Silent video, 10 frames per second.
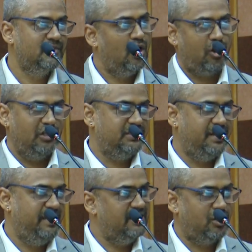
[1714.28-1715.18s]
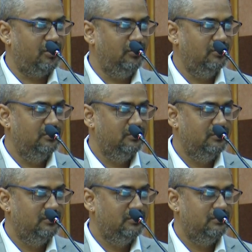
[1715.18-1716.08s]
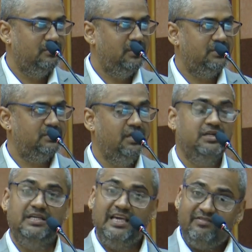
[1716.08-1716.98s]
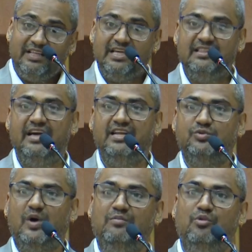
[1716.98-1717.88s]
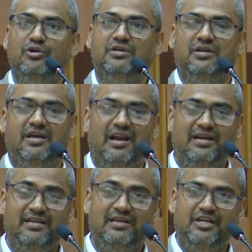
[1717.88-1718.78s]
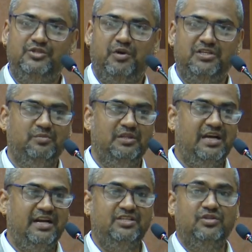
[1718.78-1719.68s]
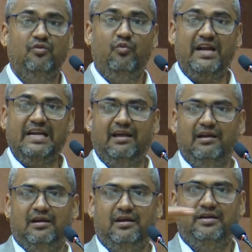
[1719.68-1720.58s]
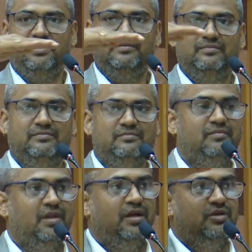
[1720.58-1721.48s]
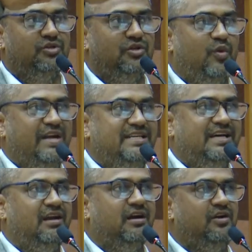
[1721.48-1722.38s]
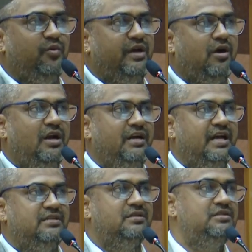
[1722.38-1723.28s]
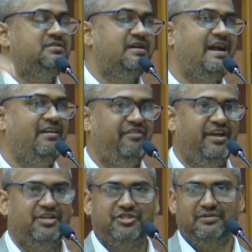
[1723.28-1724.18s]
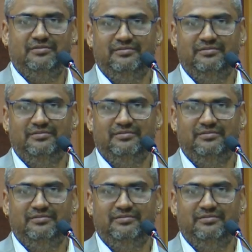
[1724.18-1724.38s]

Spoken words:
Are all same. Yes or no? Yes. Even then there is one more cut that is possible, that is vertical cut. So the vertical cut we call it as stratification.